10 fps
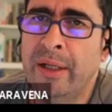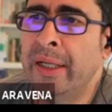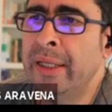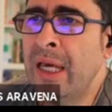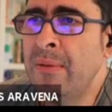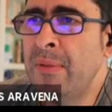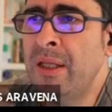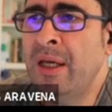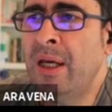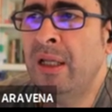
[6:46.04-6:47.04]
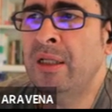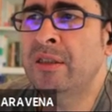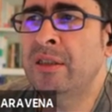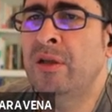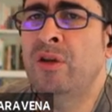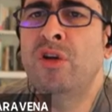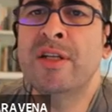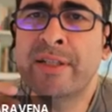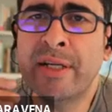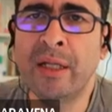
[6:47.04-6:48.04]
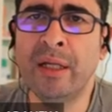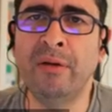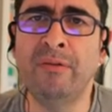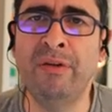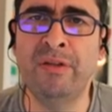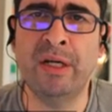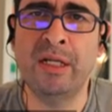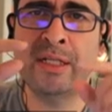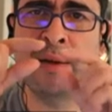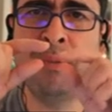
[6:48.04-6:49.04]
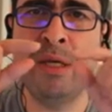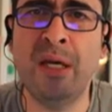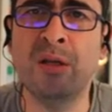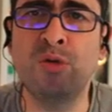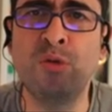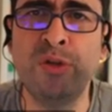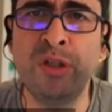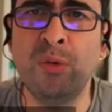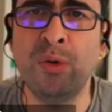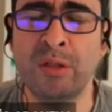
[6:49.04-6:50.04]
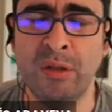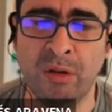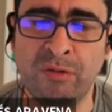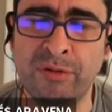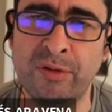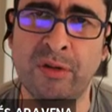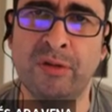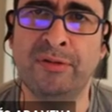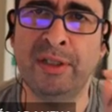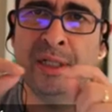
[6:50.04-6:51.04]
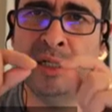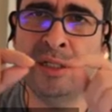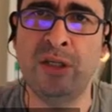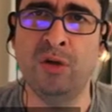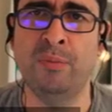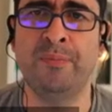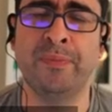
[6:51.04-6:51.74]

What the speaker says: K-mer here is not necessarily physical. It can be a subsequence of genome.